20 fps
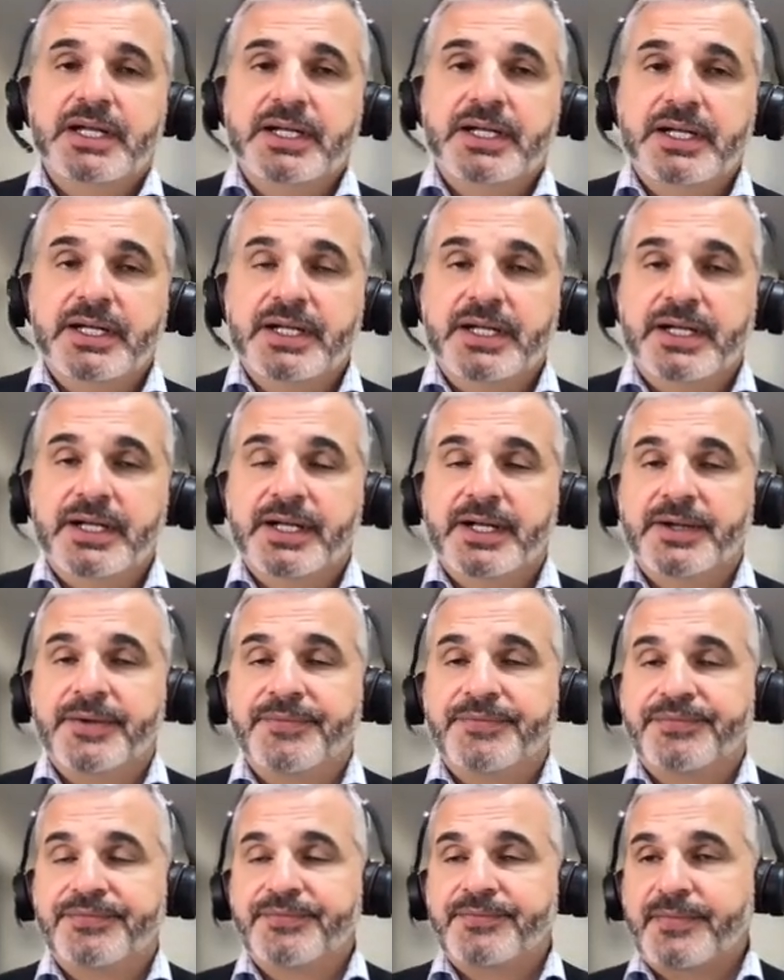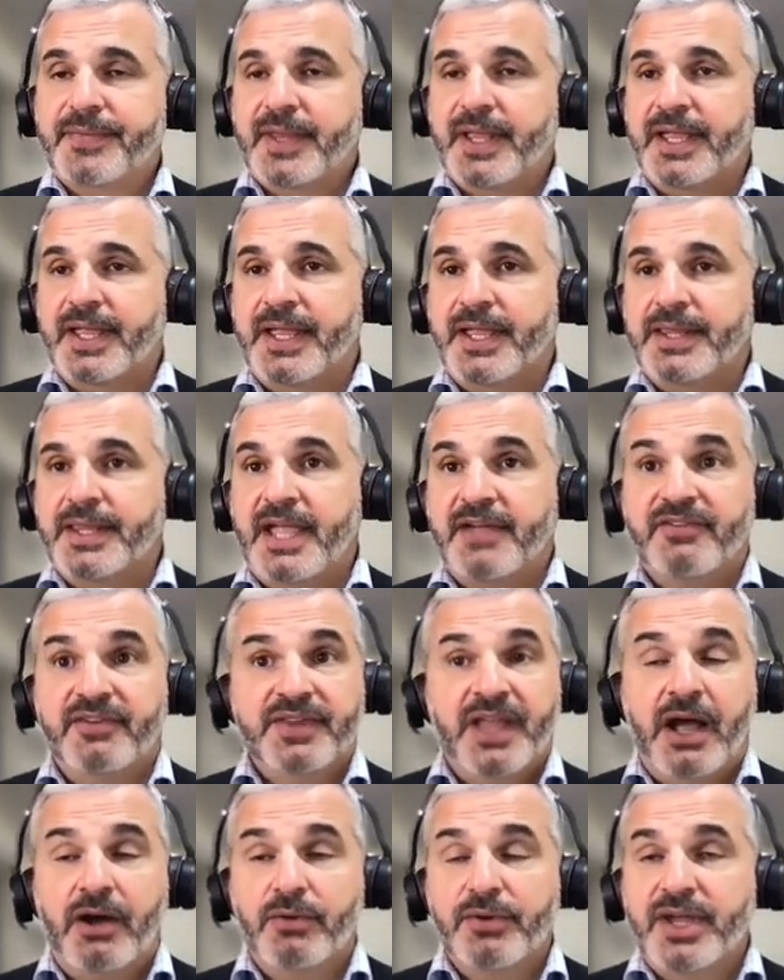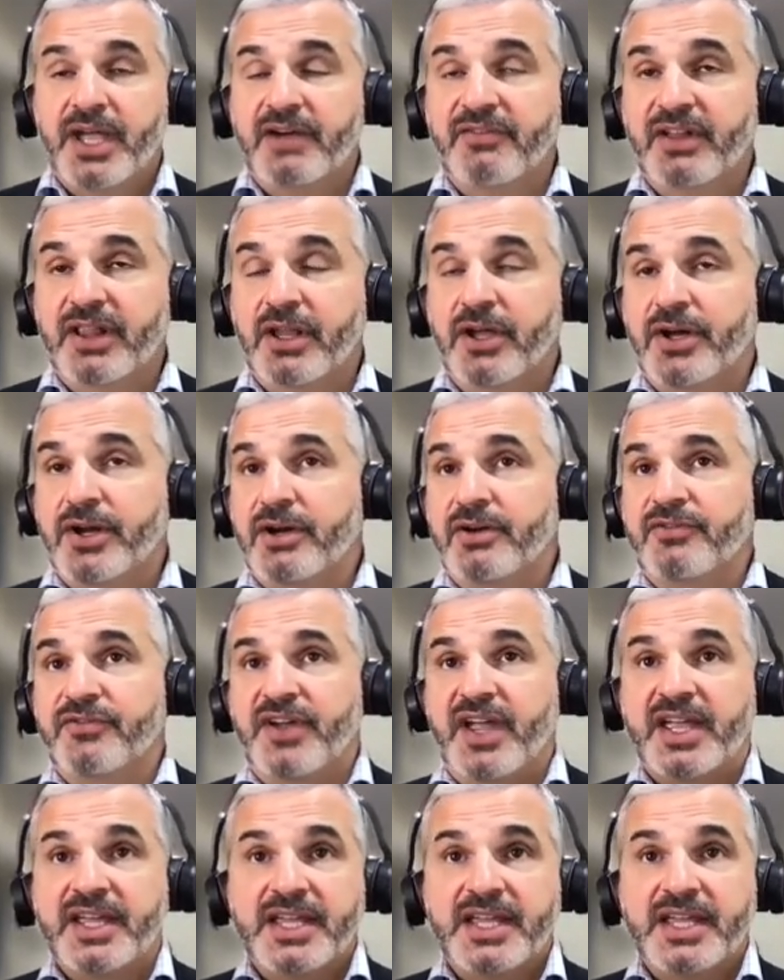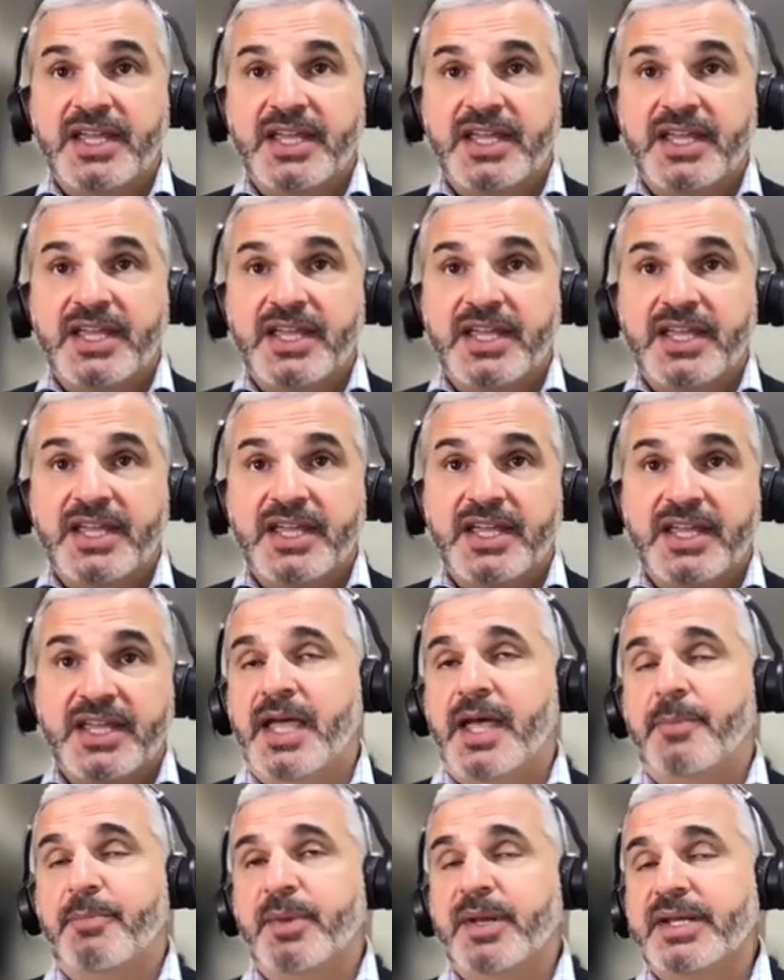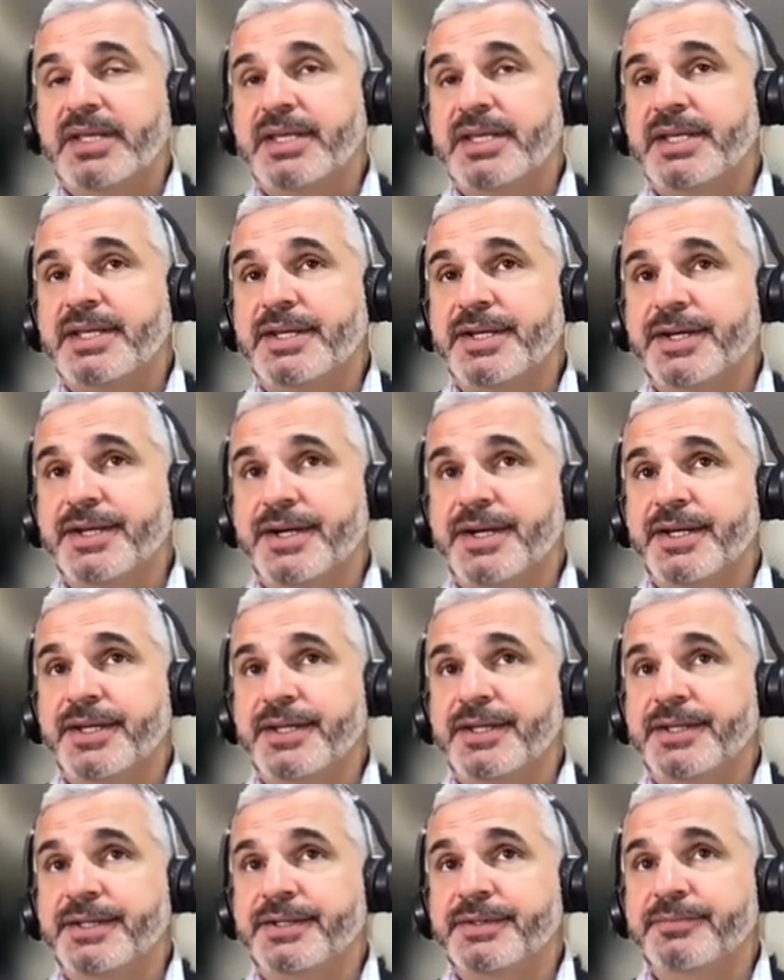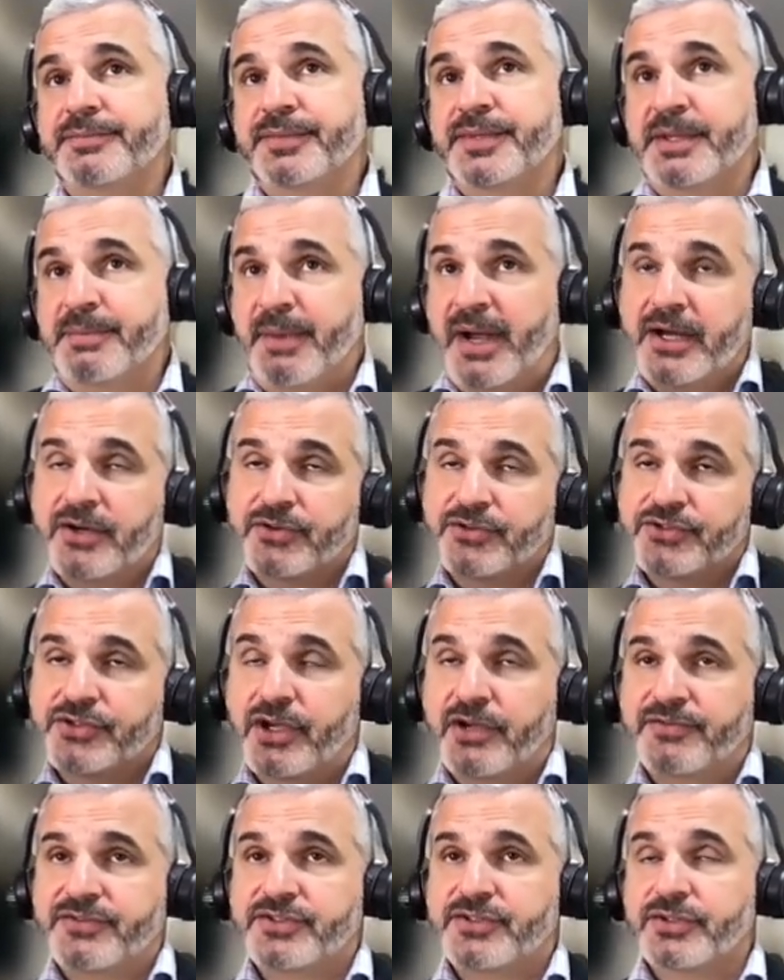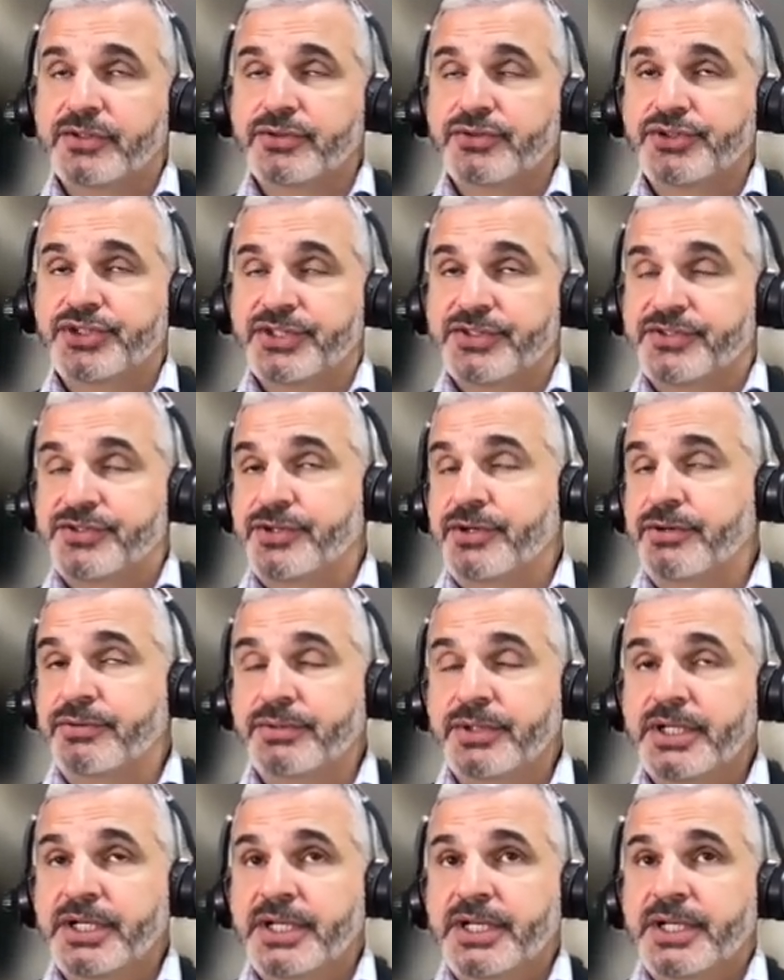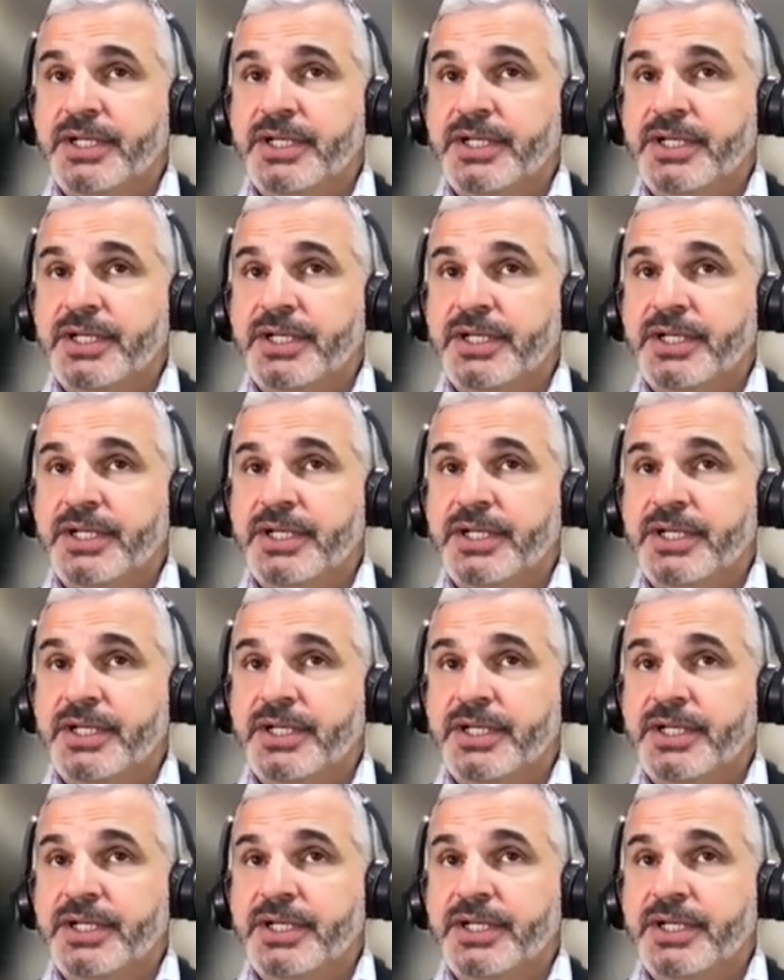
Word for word: Um, and now we have a lot of AI things happening here in the Microsoft solution. So